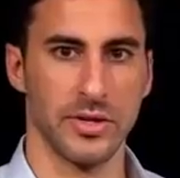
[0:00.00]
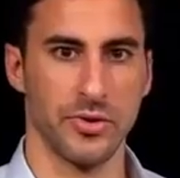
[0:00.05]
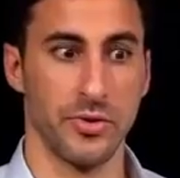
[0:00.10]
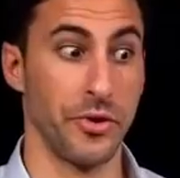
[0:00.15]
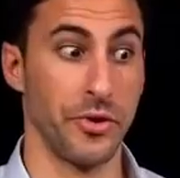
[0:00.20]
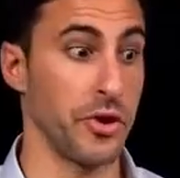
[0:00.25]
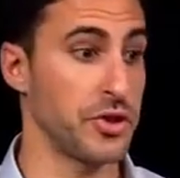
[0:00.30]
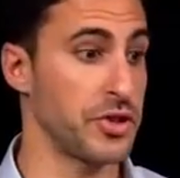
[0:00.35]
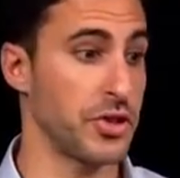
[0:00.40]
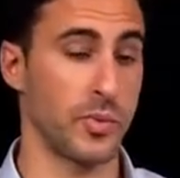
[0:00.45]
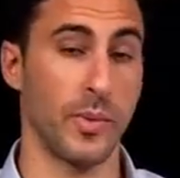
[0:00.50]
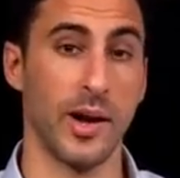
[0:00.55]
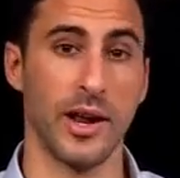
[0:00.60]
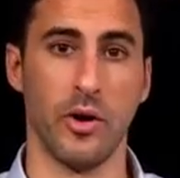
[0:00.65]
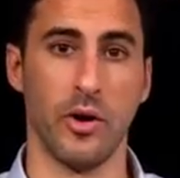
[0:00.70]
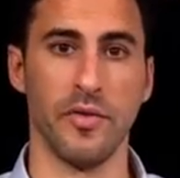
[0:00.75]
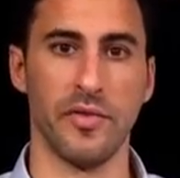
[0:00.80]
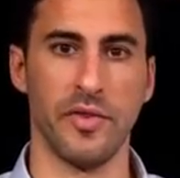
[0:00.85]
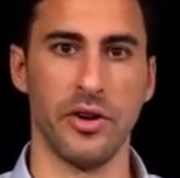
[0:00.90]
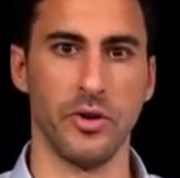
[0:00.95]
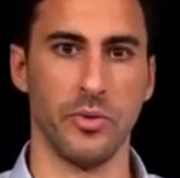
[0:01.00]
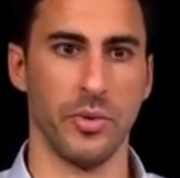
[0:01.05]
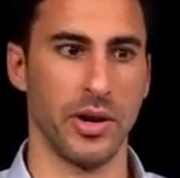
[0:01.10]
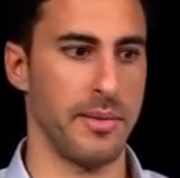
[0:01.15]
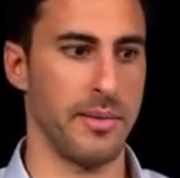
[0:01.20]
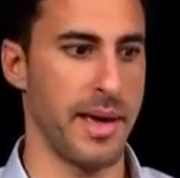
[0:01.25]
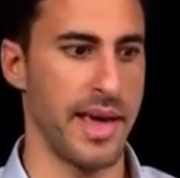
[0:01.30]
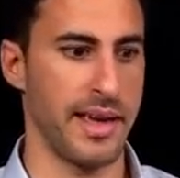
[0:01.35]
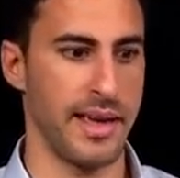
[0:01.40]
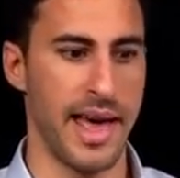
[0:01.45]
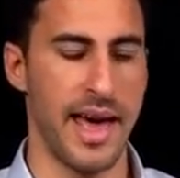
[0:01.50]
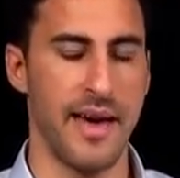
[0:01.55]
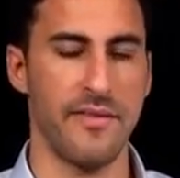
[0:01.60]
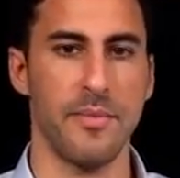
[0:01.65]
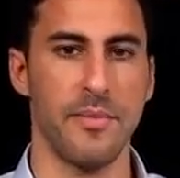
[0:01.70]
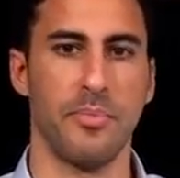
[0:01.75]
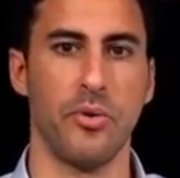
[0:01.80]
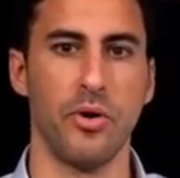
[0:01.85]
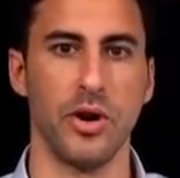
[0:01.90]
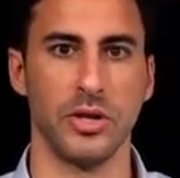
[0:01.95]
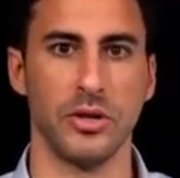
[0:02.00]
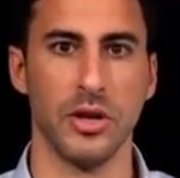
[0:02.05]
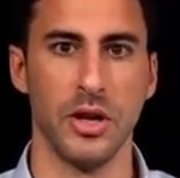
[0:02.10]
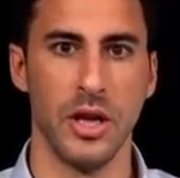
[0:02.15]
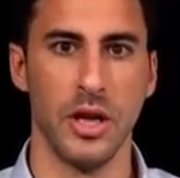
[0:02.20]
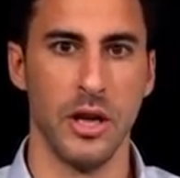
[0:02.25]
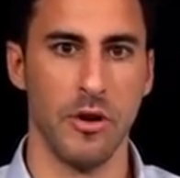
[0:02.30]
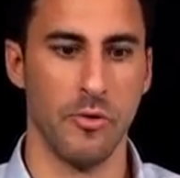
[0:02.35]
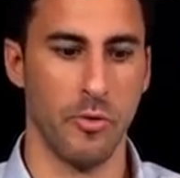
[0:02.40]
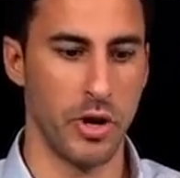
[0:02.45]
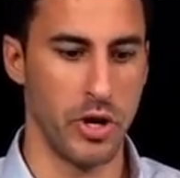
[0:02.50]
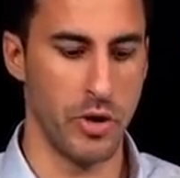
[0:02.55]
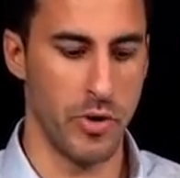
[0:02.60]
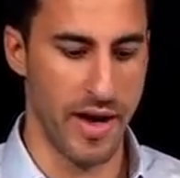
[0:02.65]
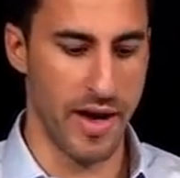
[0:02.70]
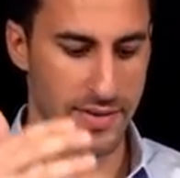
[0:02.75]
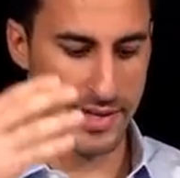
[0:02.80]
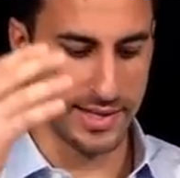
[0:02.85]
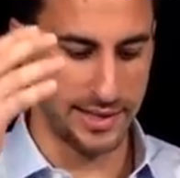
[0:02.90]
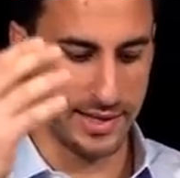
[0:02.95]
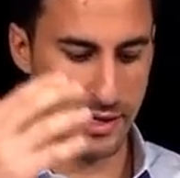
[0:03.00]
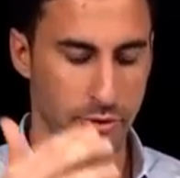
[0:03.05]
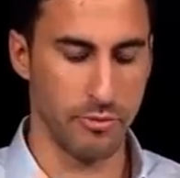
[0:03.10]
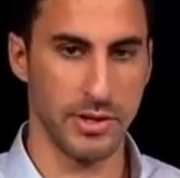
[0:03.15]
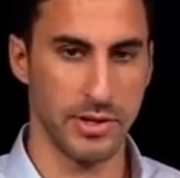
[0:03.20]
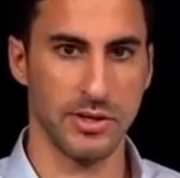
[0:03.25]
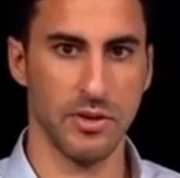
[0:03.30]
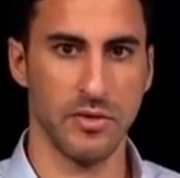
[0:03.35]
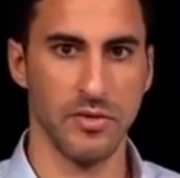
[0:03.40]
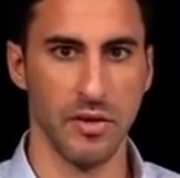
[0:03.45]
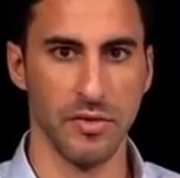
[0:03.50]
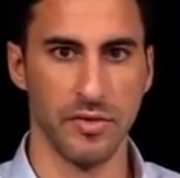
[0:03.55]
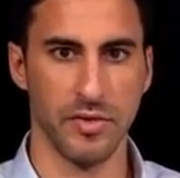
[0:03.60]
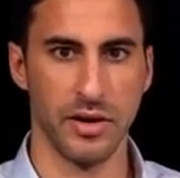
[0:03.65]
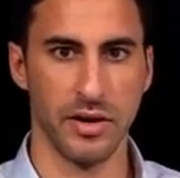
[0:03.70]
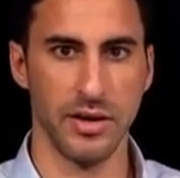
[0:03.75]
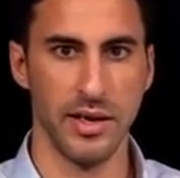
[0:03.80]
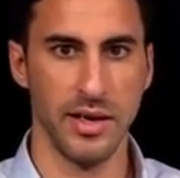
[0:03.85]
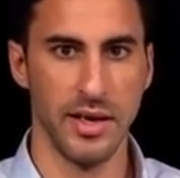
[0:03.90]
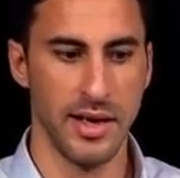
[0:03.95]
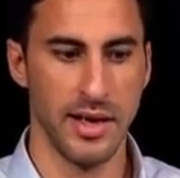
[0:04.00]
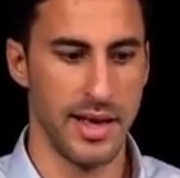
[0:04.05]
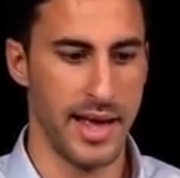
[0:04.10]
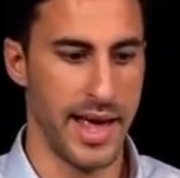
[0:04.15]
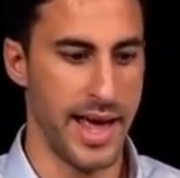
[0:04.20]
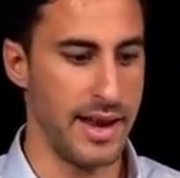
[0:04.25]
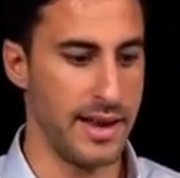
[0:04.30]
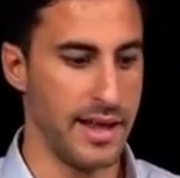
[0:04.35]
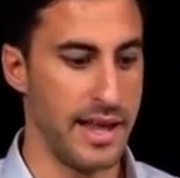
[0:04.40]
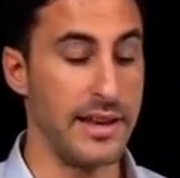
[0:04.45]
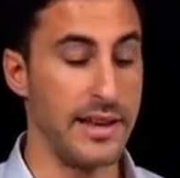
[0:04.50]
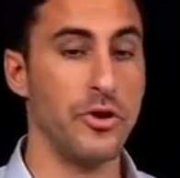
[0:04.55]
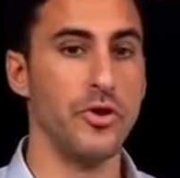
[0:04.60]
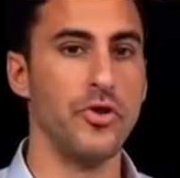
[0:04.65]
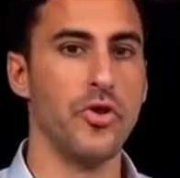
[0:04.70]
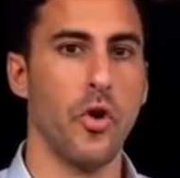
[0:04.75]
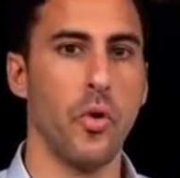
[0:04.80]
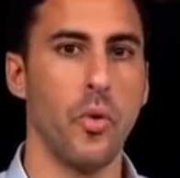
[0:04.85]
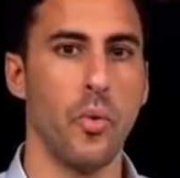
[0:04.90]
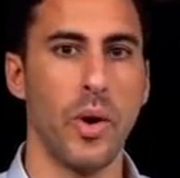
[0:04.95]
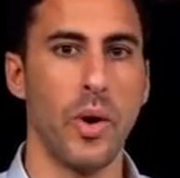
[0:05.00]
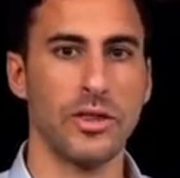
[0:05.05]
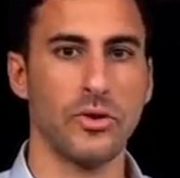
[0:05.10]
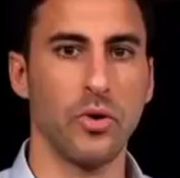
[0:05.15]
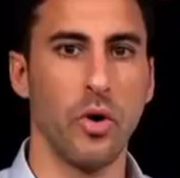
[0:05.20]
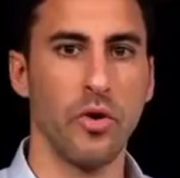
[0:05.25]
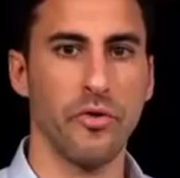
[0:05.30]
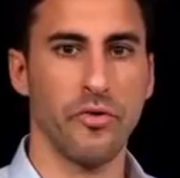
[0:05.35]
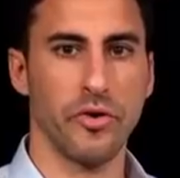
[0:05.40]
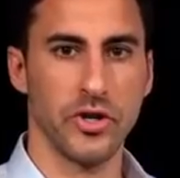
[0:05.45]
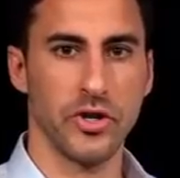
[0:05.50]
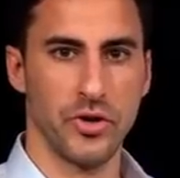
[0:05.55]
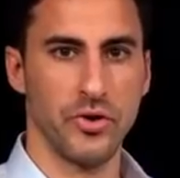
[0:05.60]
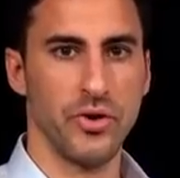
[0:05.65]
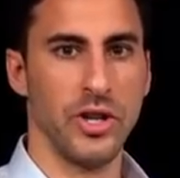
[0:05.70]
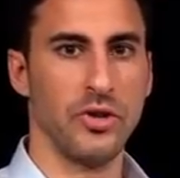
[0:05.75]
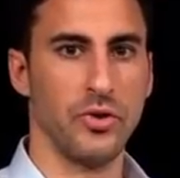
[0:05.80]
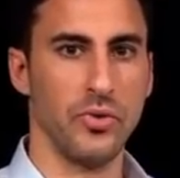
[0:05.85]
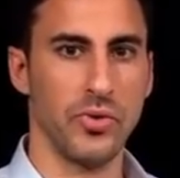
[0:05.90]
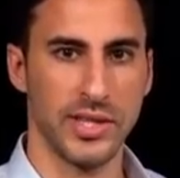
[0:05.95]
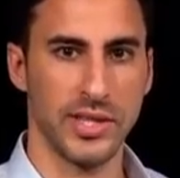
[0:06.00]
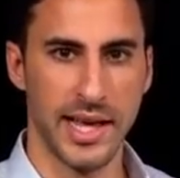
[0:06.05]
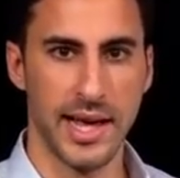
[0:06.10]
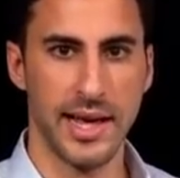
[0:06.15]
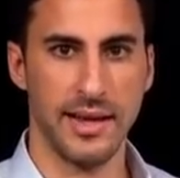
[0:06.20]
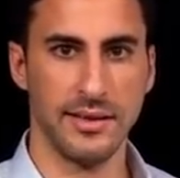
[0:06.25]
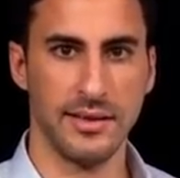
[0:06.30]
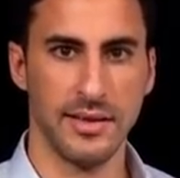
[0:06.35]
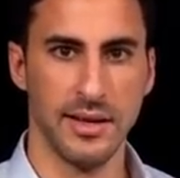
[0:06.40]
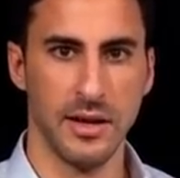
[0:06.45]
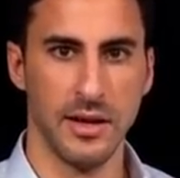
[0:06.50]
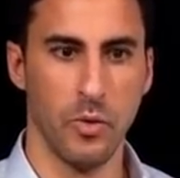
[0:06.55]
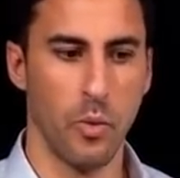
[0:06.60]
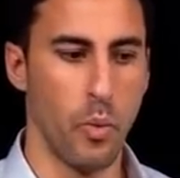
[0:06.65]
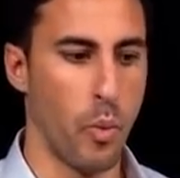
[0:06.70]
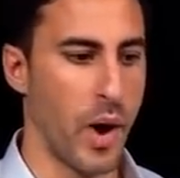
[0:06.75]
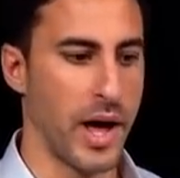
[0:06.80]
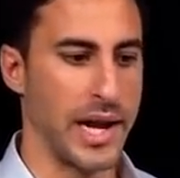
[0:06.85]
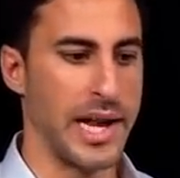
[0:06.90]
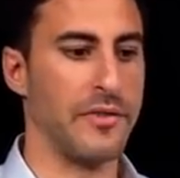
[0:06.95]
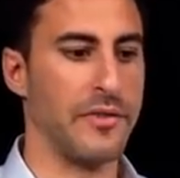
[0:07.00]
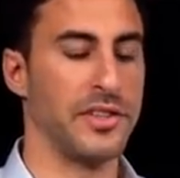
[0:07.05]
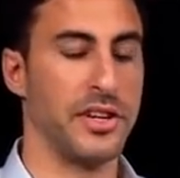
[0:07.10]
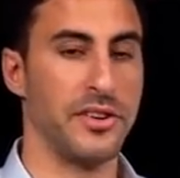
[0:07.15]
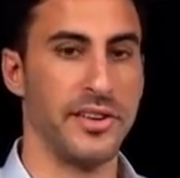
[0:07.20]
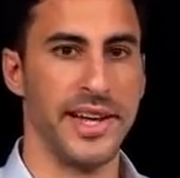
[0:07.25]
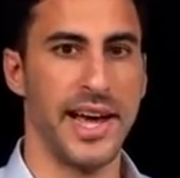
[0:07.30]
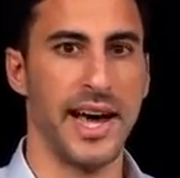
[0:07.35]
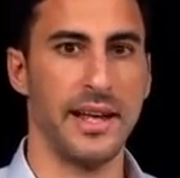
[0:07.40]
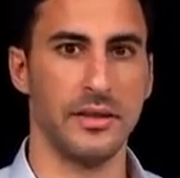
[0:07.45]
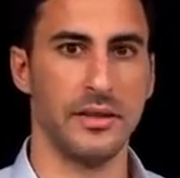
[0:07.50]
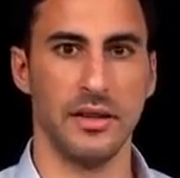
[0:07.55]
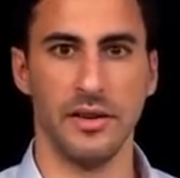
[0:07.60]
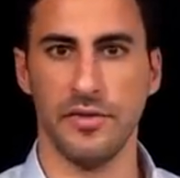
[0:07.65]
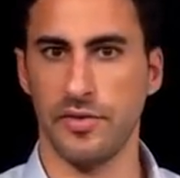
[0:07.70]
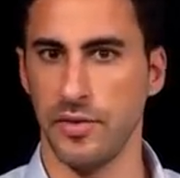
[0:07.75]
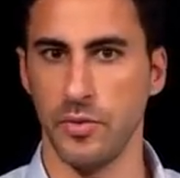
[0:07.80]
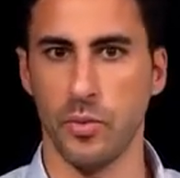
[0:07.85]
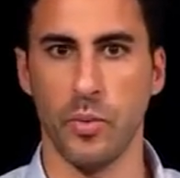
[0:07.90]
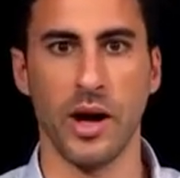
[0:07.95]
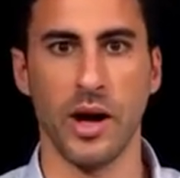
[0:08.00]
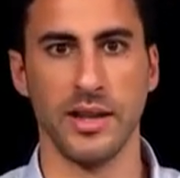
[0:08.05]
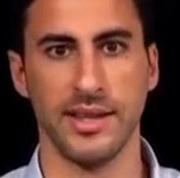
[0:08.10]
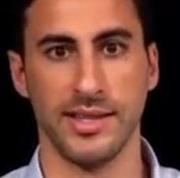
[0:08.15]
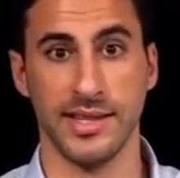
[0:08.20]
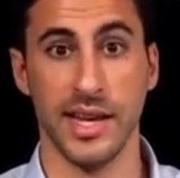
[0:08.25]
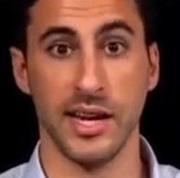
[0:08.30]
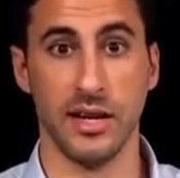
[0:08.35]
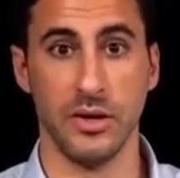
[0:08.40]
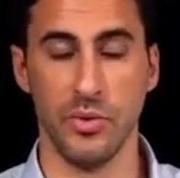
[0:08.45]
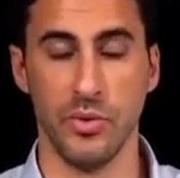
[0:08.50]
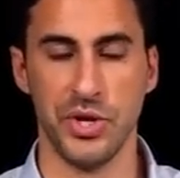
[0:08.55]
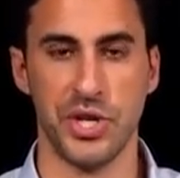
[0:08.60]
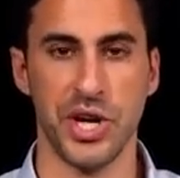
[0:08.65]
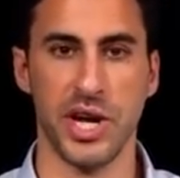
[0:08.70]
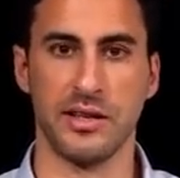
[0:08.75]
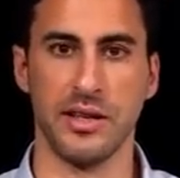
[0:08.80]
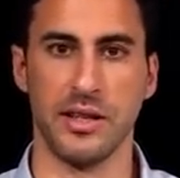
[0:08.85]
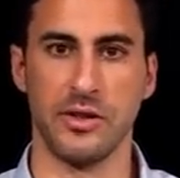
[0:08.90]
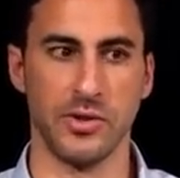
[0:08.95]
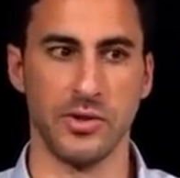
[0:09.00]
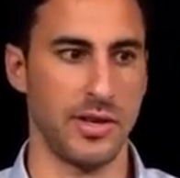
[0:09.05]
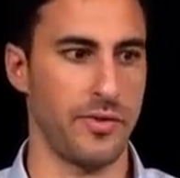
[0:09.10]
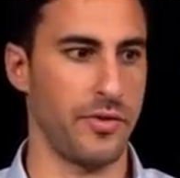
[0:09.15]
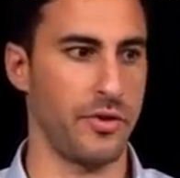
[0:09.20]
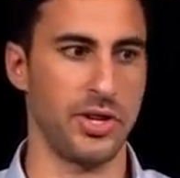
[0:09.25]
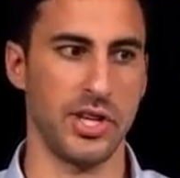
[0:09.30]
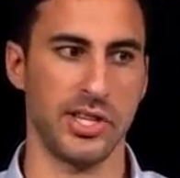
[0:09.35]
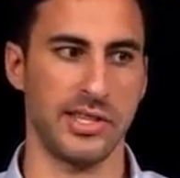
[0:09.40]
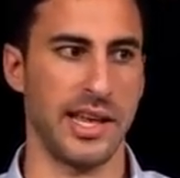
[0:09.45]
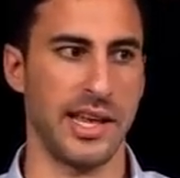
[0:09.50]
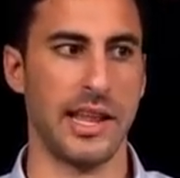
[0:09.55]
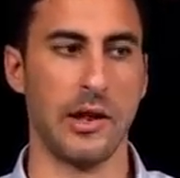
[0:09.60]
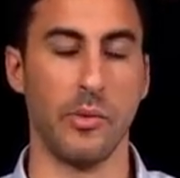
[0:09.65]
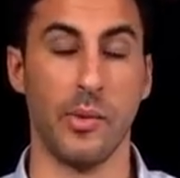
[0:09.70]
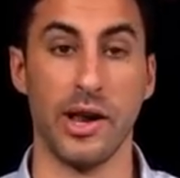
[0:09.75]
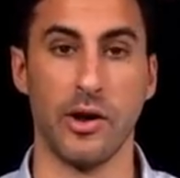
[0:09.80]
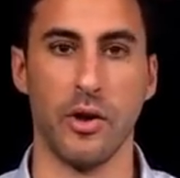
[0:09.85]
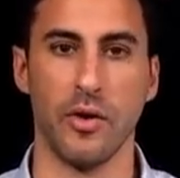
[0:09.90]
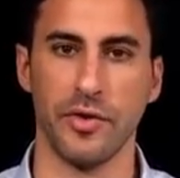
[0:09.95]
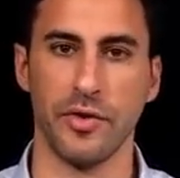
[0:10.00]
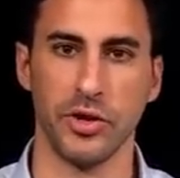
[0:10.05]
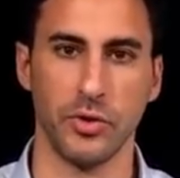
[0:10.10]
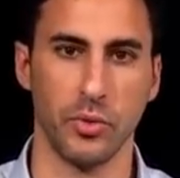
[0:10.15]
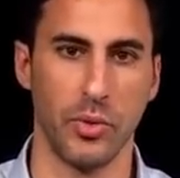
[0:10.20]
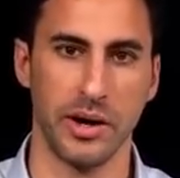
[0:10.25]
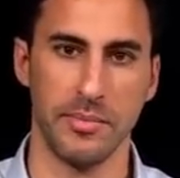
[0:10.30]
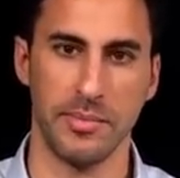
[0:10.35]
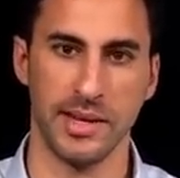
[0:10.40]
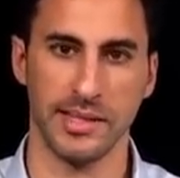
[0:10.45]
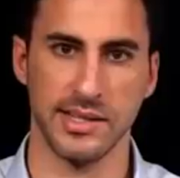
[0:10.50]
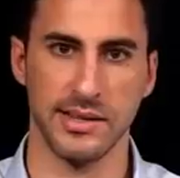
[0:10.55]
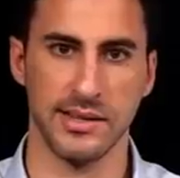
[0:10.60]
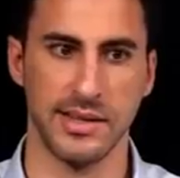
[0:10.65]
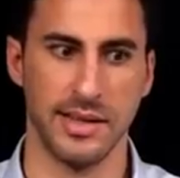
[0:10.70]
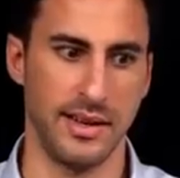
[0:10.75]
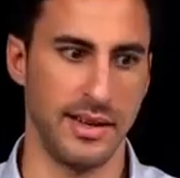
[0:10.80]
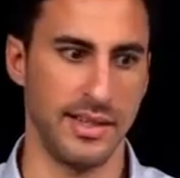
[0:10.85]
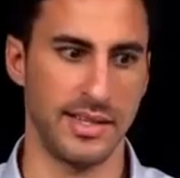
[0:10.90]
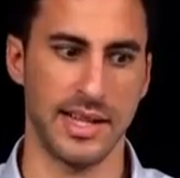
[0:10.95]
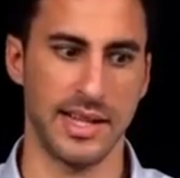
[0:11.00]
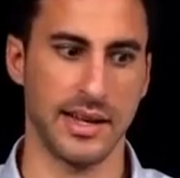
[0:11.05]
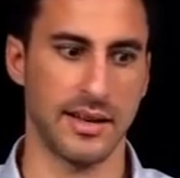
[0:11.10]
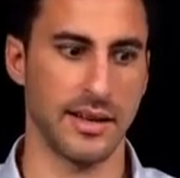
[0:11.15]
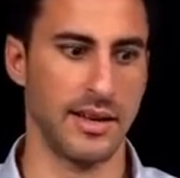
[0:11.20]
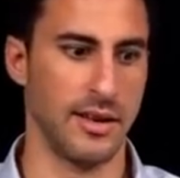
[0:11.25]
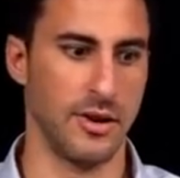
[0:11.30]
So not just one offer, you want to have a point where you have a sequence of offer and you know what offers you need to send one after the other if one is getting rejected. Because if you're just sending one offer to one business and then it's like,